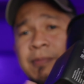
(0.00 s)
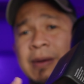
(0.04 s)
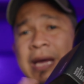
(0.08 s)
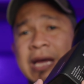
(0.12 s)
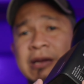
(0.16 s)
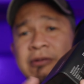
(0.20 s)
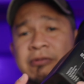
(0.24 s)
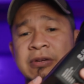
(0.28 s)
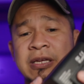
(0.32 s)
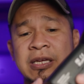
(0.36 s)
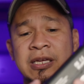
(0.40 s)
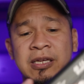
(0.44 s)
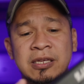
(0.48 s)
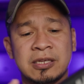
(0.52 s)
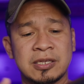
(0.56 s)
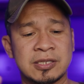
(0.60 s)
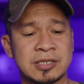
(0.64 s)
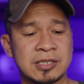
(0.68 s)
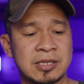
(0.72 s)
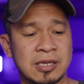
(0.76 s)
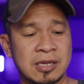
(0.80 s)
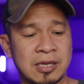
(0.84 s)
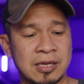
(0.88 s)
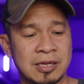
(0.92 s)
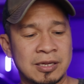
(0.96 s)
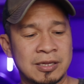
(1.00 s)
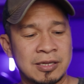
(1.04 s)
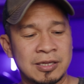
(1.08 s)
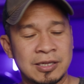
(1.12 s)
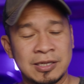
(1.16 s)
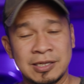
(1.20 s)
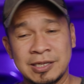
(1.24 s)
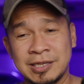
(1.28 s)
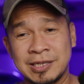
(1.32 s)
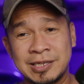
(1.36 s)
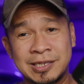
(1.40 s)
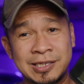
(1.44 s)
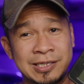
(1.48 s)
battery because
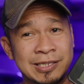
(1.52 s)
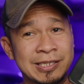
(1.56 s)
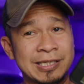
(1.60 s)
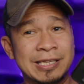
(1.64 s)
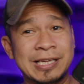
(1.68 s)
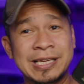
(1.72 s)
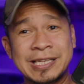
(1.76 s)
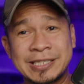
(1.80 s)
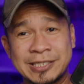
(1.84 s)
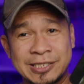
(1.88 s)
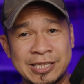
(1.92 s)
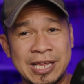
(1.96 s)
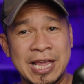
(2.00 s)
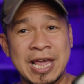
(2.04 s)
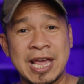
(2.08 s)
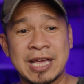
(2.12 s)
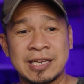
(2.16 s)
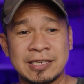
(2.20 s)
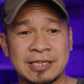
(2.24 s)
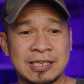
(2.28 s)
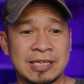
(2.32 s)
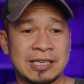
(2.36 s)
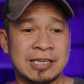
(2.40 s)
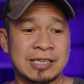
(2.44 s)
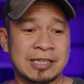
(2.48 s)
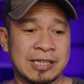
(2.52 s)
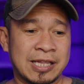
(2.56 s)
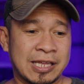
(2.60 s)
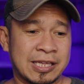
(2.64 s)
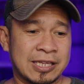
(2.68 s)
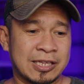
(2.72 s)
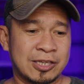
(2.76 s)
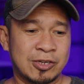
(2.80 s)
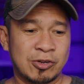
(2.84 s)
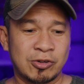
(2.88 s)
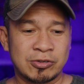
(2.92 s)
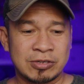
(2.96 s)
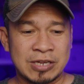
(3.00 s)
it's handy. Like,
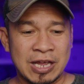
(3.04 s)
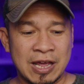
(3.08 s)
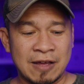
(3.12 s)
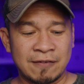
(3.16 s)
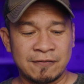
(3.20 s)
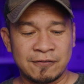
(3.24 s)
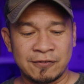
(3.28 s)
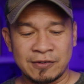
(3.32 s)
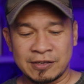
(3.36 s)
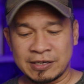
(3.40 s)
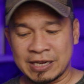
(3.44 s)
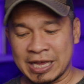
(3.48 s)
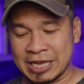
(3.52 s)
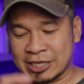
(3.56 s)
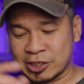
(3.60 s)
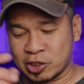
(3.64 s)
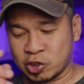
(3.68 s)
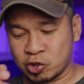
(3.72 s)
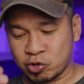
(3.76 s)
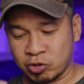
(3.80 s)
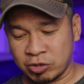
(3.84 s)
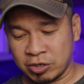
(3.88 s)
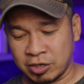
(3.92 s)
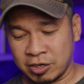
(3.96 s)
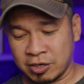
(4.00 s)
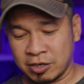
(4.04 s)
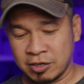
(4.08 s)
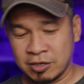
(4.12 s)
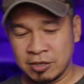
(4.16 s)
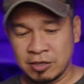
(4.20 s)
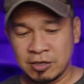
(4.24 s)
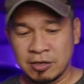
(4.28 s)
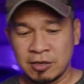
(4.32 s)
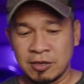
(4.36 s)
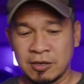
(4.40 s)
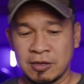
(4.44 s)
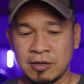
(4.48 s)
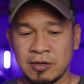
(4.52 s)
you don't have an extra
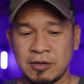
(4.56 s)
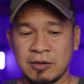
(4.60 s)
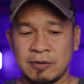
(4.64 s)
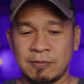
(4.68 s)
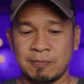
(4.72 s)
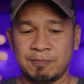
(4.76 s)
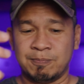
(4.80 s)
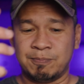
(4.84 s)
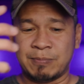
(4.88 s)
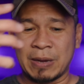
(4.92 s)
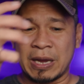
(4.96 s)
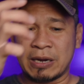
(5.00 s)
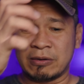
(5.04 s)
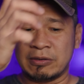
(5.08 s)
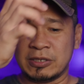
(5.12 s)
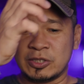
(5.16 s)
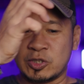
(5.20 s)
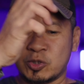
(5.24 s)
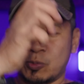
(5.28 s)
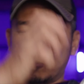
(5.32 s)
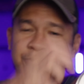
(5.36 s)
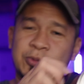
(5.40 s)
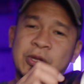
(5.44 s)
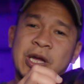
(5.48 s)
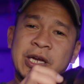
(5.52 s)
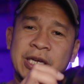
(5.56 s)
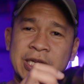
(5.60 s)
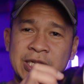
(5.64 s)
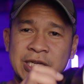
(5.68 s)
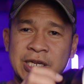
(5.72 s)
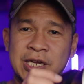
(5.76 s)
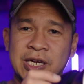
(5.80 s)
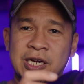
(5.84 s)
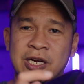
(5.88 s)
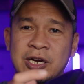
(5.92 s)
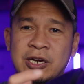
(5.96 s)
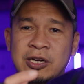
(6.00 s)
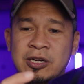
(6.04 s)
battery to plug in
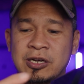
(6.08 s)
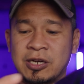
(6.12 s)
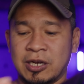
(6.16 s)
here.